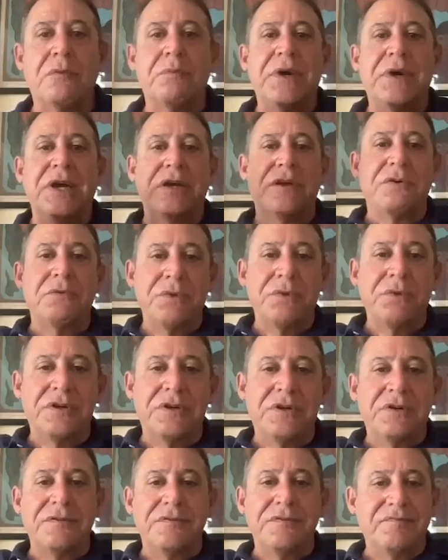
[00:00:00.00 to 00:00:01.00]
my
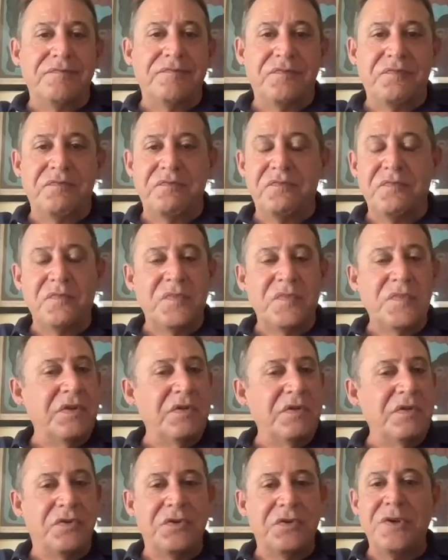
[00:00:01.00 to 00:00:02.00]
career
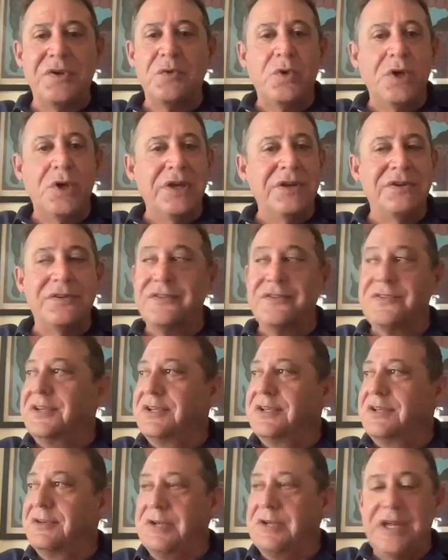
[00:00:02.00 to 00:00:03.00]
doing whales
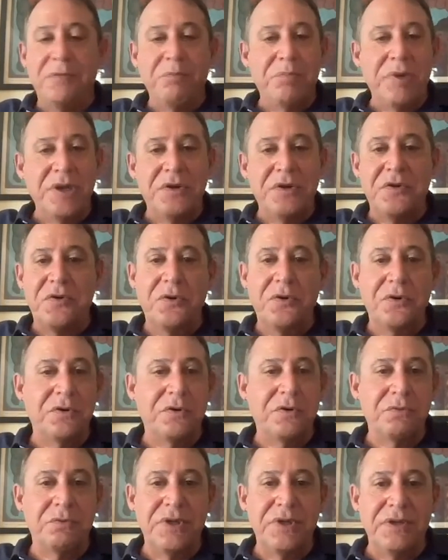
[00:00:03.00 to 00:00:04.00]
and big
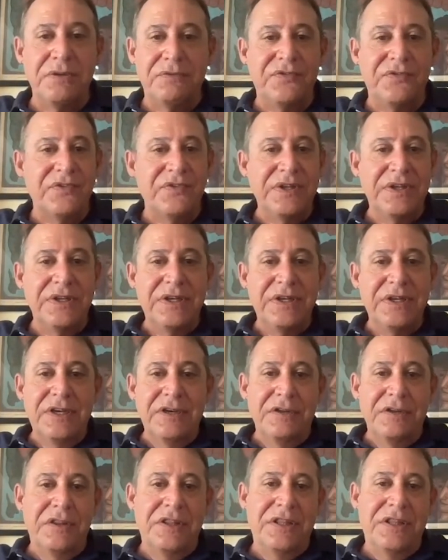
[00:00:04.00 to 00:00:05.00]
coral reefs,
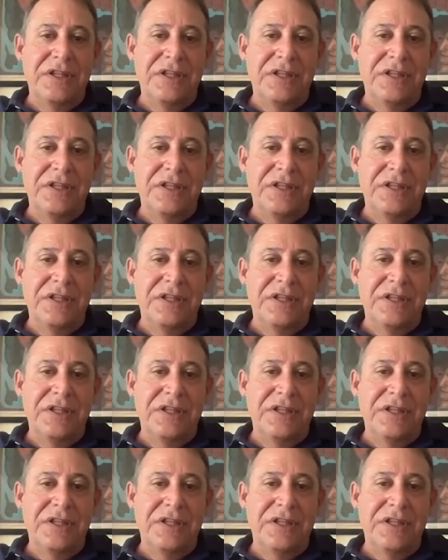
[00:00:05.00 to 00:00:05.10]
the